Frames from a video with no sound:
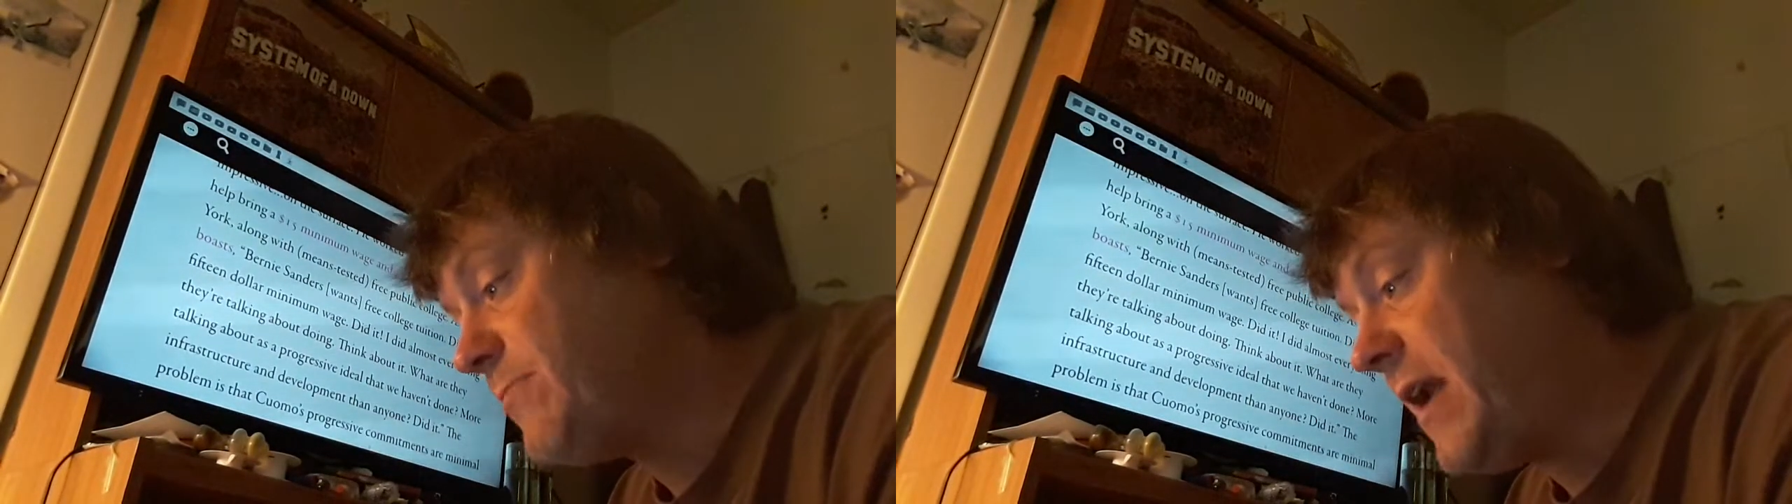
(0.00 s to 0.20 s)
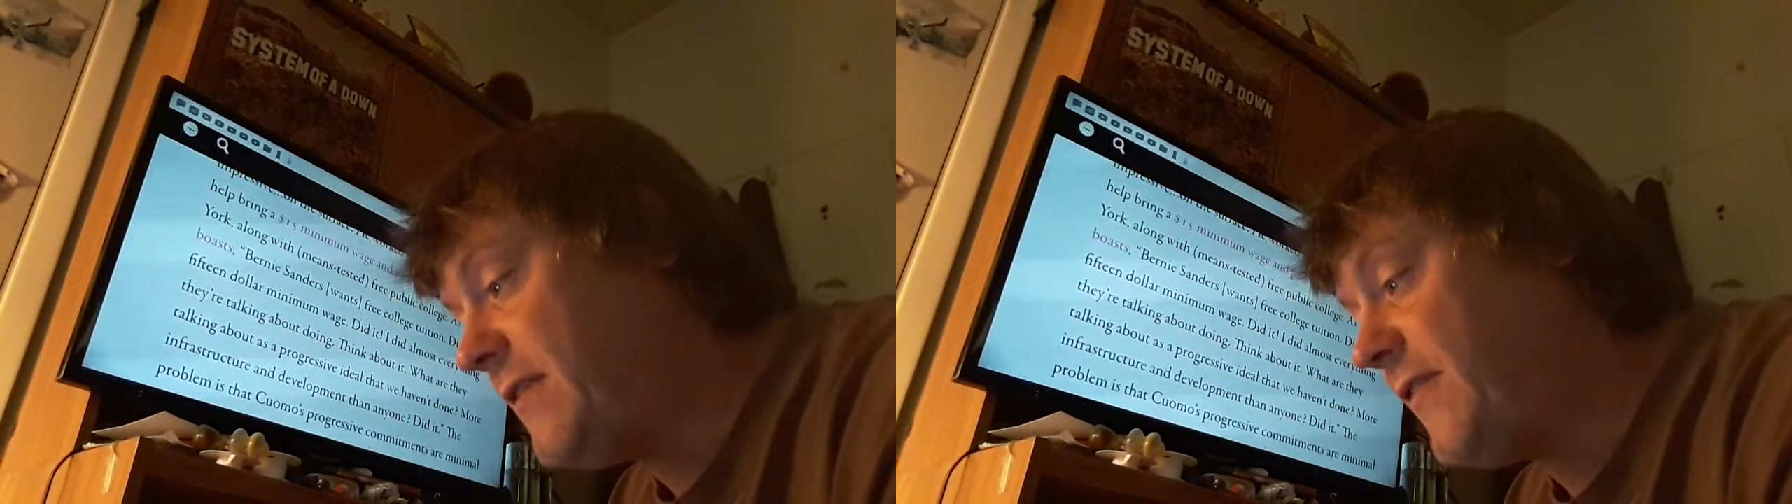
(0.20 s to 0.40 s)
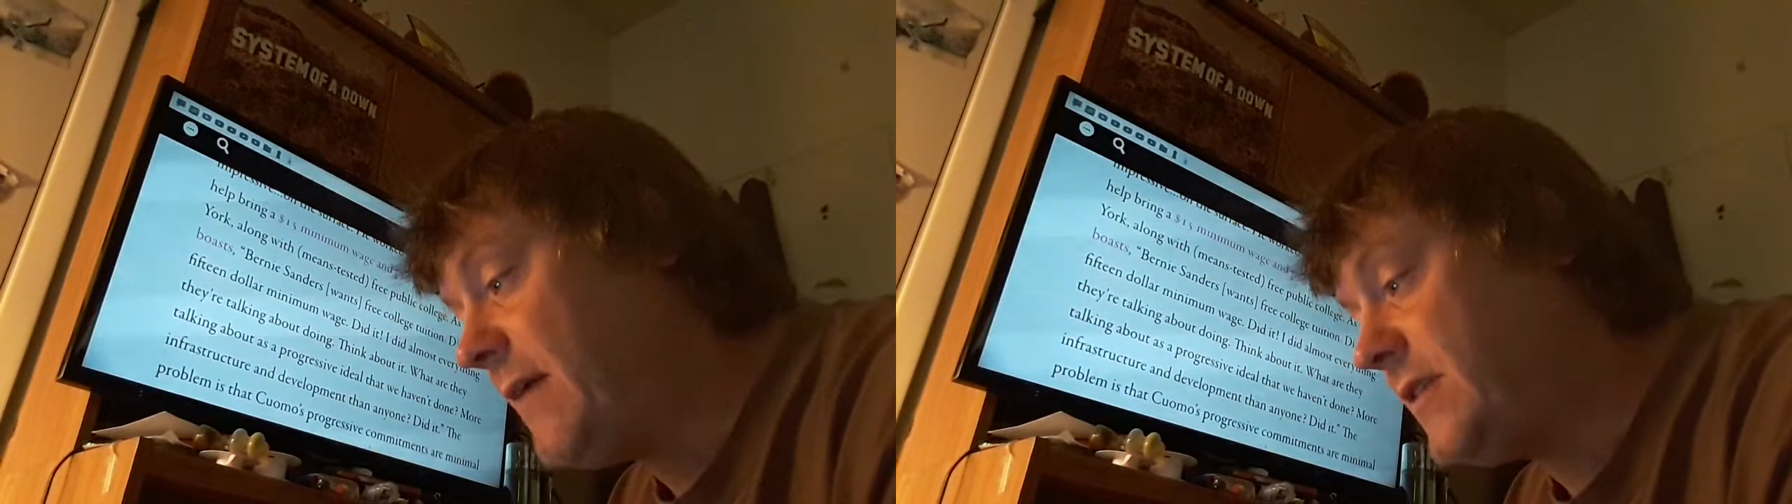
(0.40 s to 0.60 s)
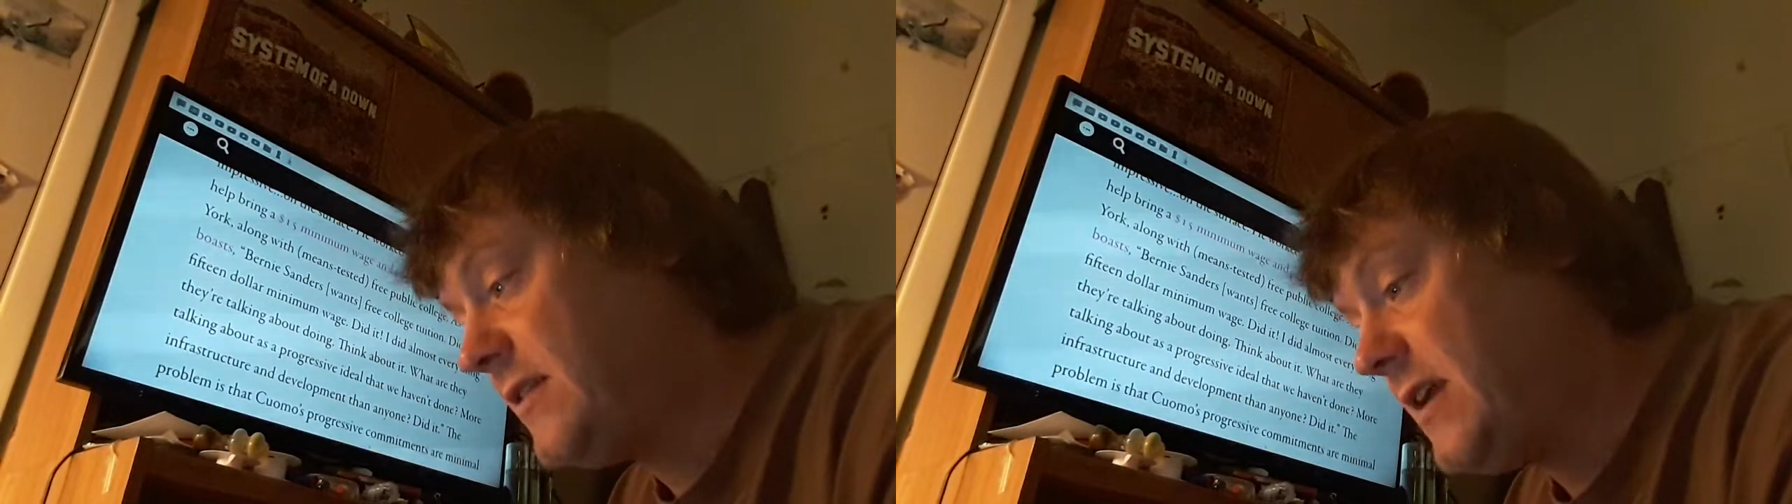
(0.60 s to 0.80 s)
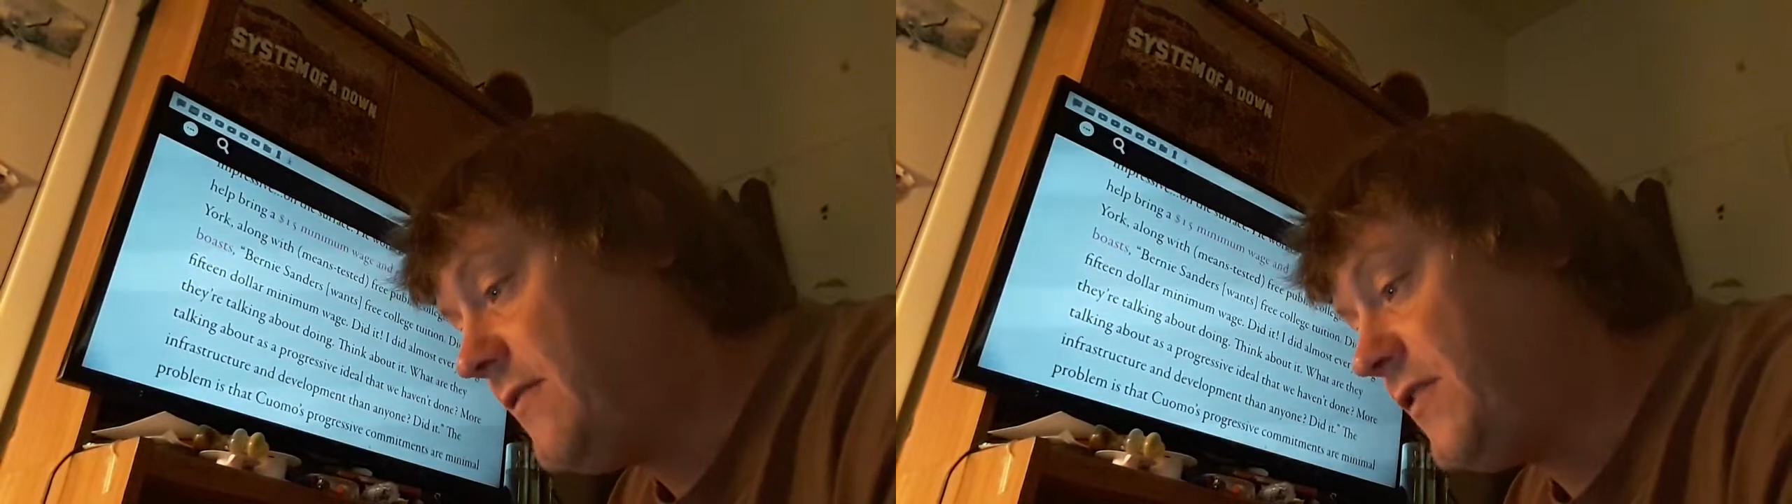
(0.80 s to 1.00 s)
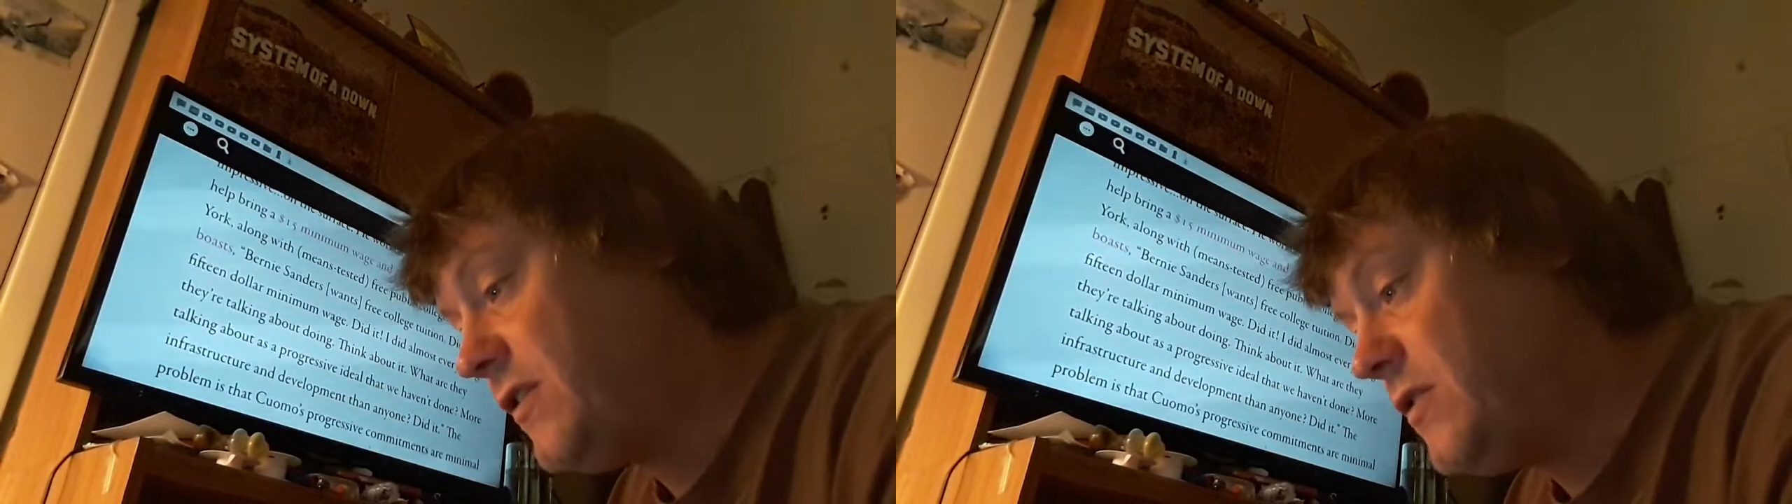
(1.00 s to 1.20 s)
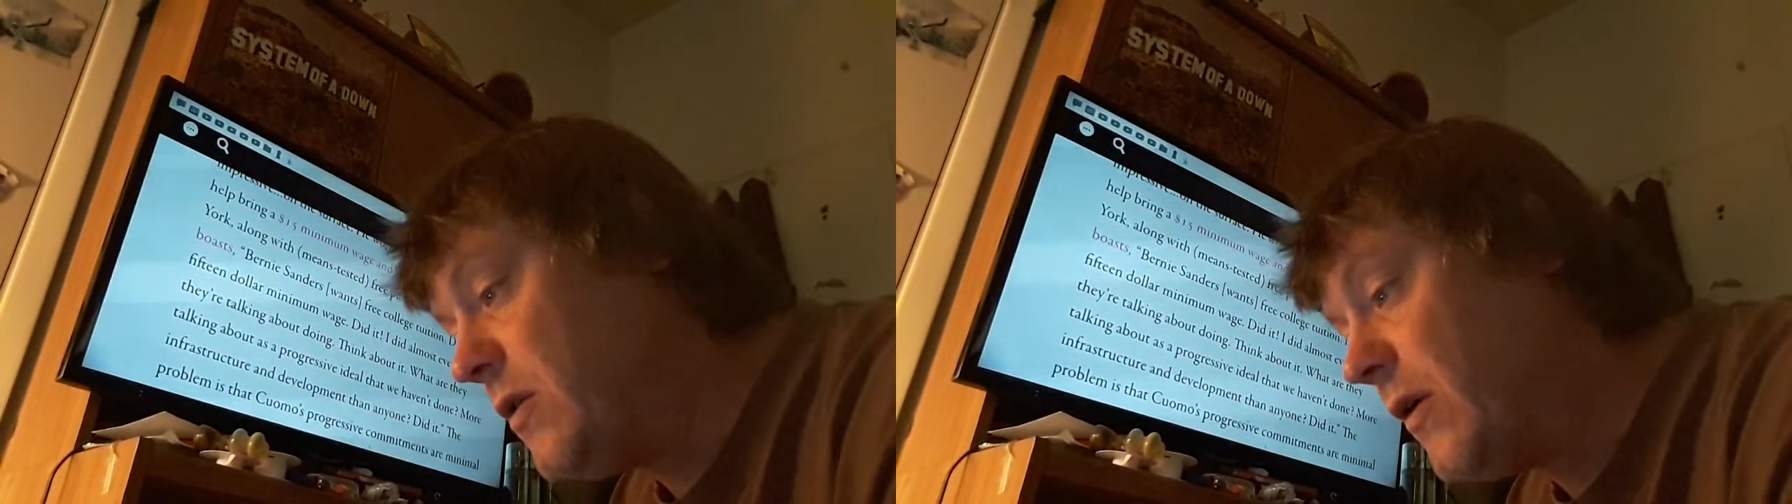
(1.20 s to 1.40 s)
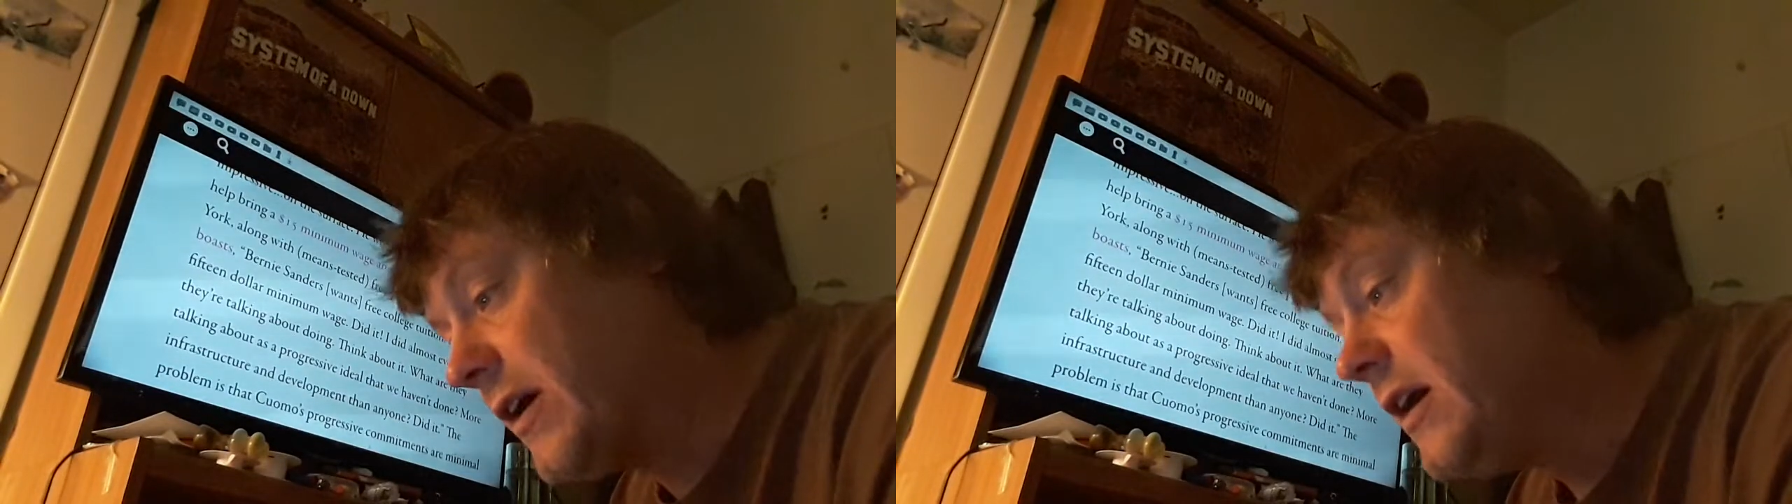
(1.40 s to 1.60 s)
and paid family leave to New
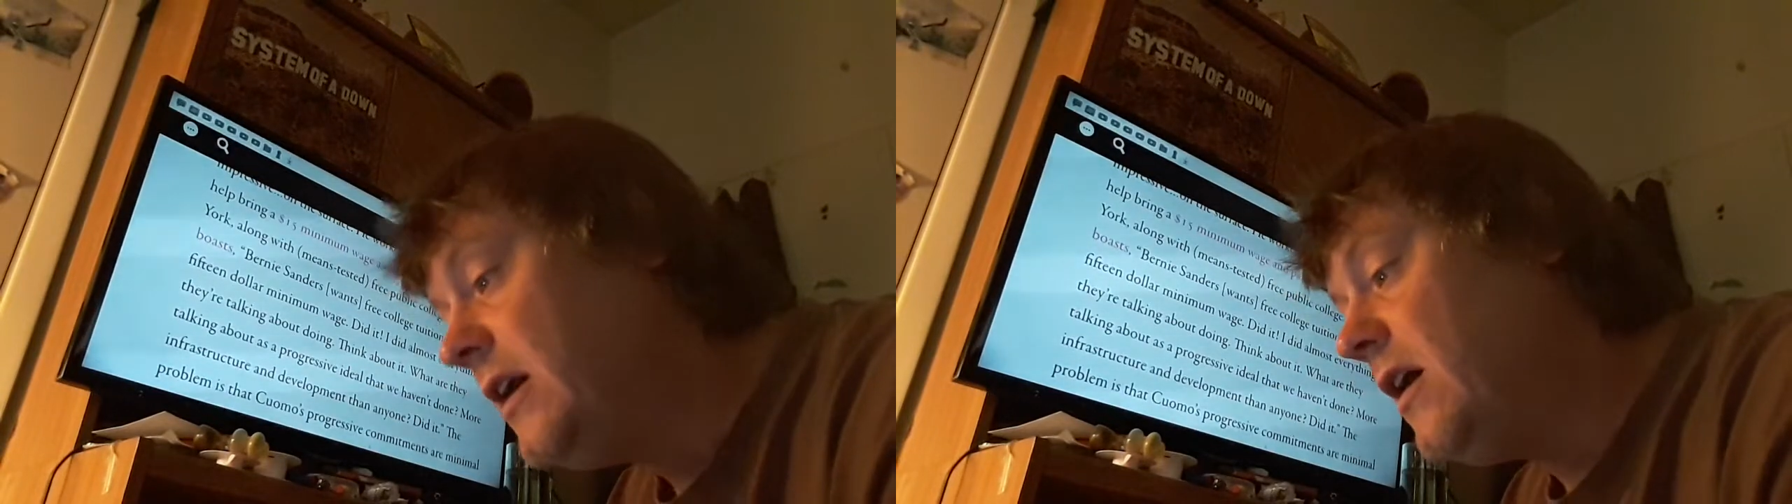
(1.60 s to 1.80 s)
York,